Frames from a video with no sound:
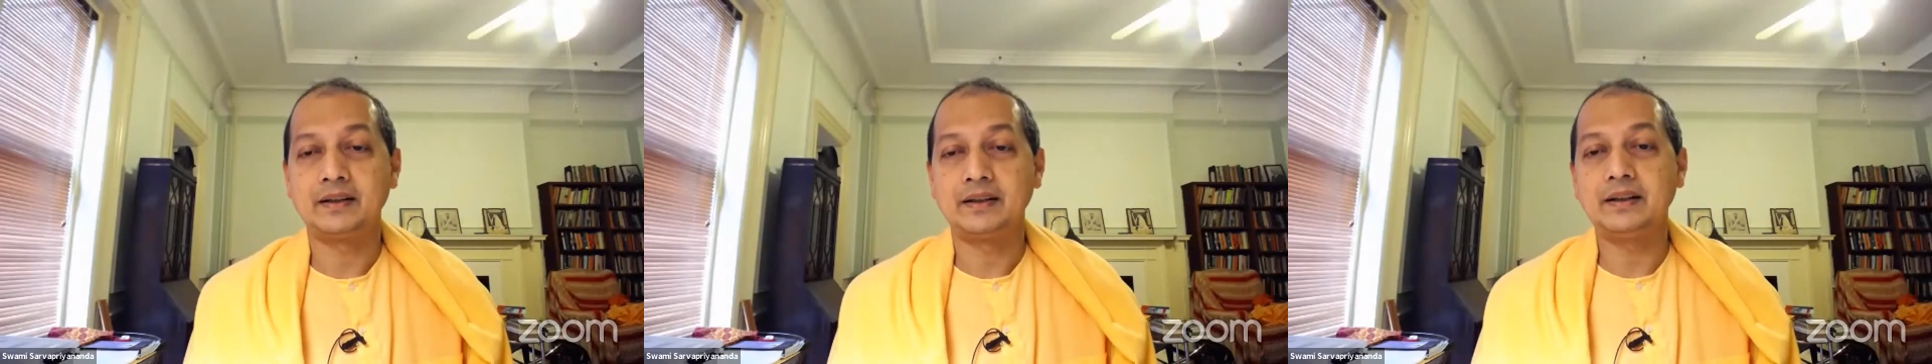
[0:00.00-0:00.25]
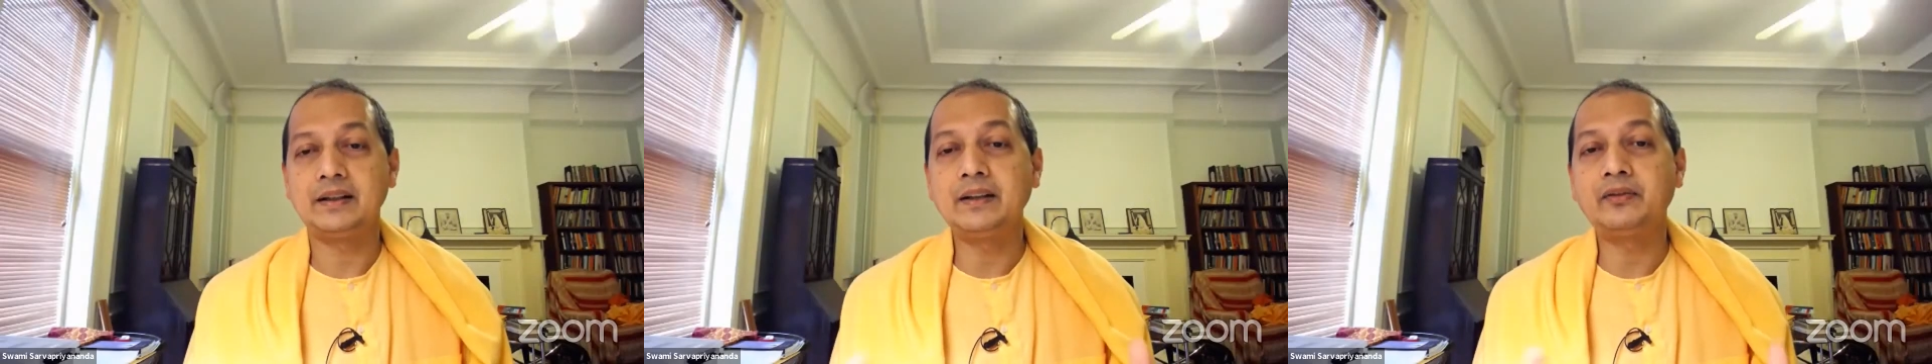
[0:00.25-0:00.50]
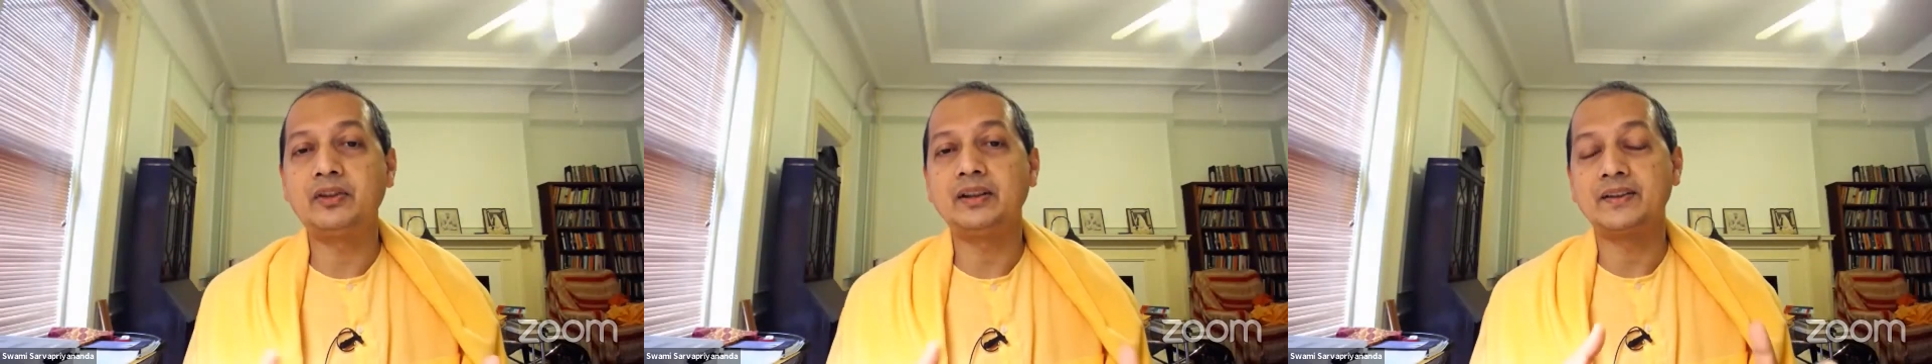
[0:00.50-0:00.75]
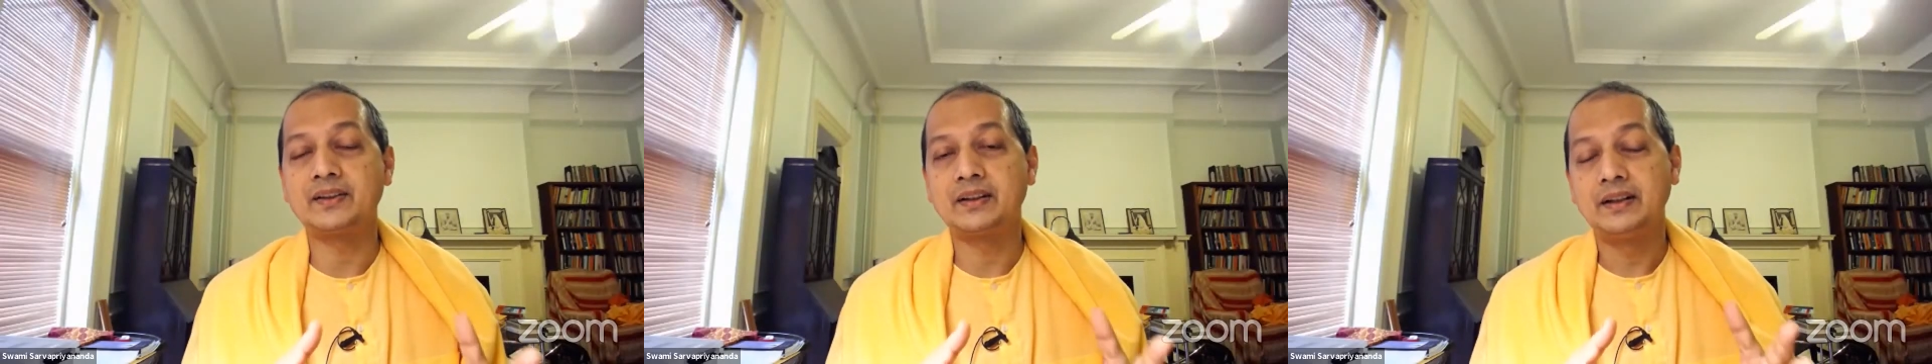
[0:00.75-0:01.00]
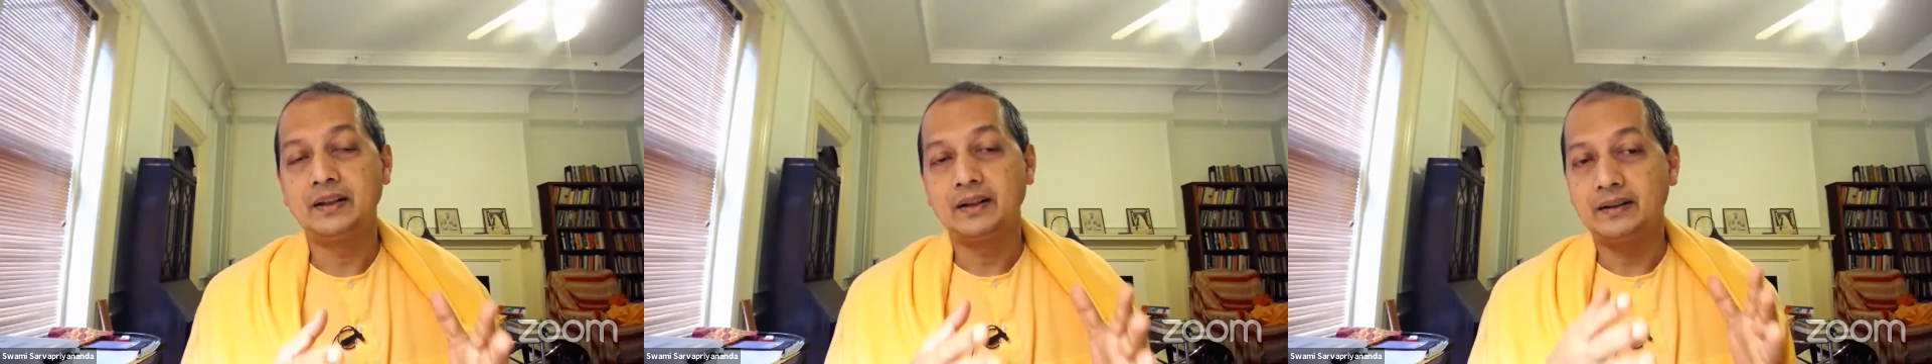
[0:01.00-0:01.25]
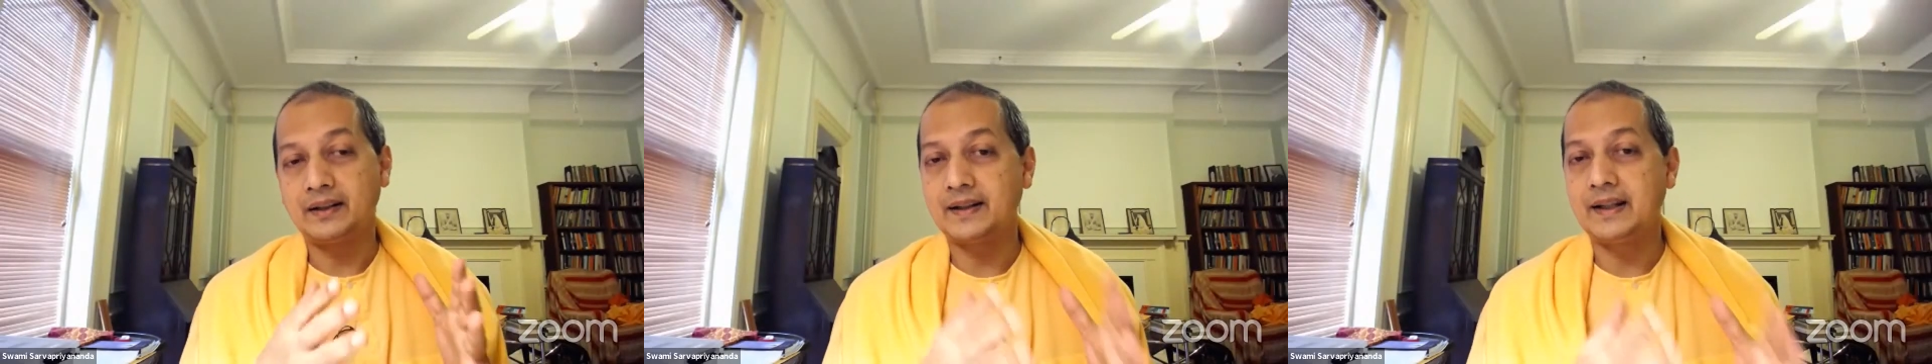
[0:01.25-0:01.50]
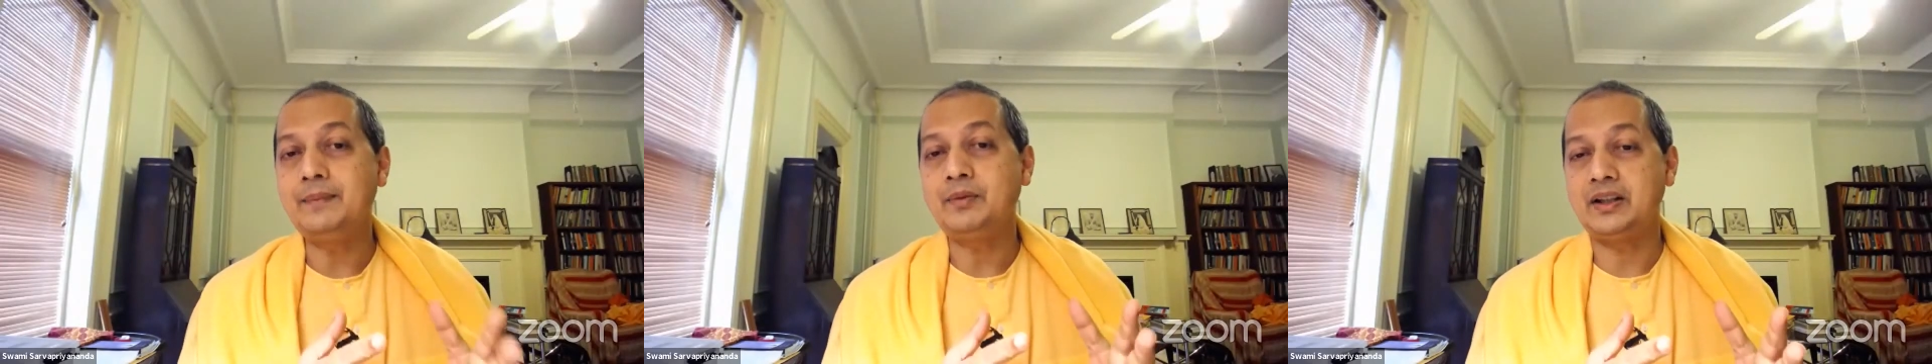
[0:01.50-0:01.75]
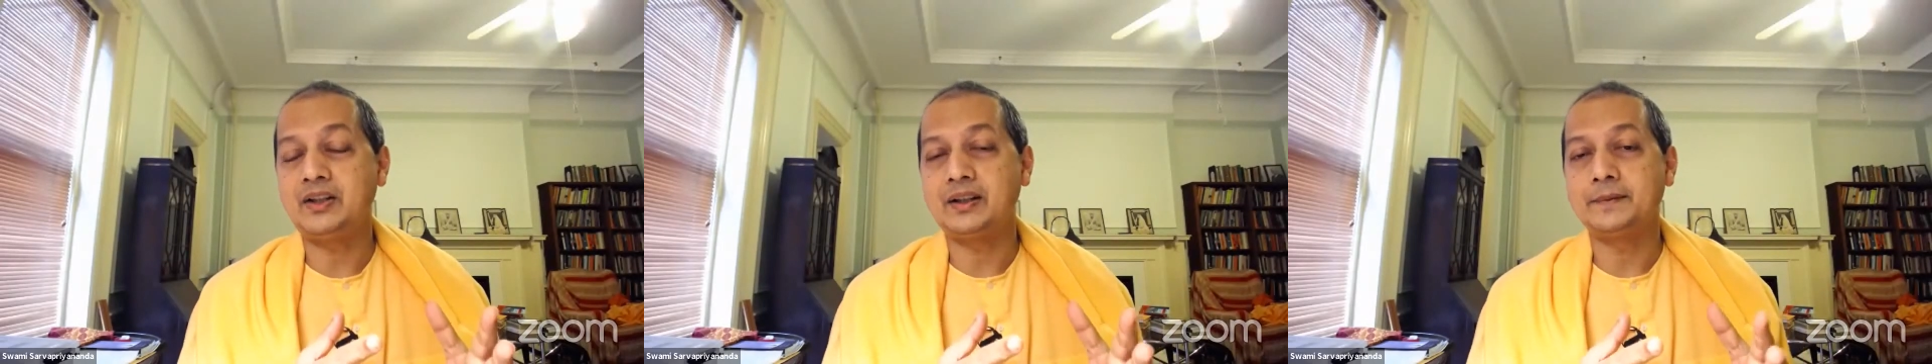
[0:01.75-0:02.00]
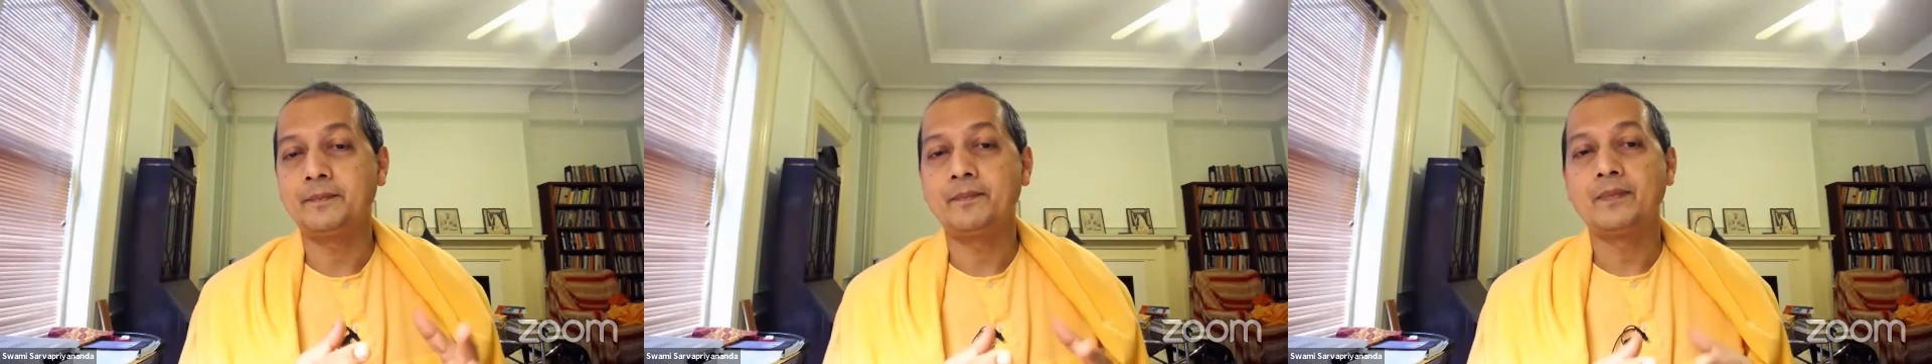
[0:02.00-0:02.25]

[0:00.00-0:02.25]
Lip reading: he gives us that same teaching